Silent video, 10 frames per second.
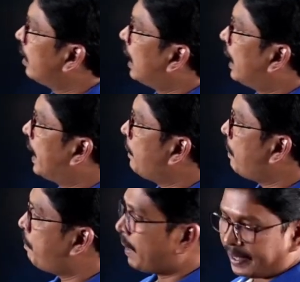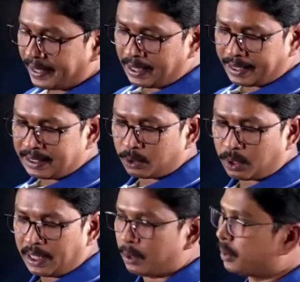dP by d delta is
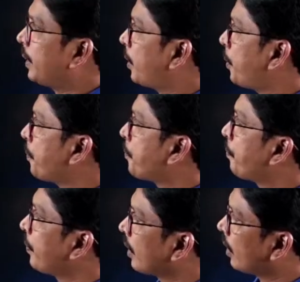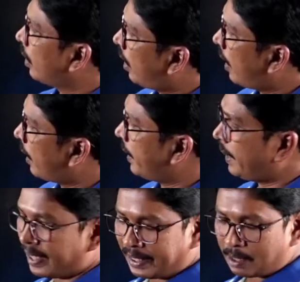equivalent to 0, or
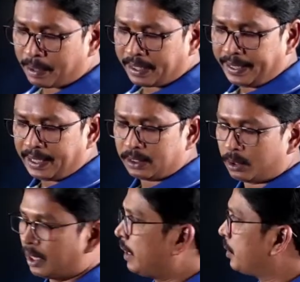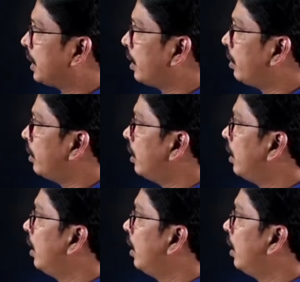d delta by dt is equivalent to 0,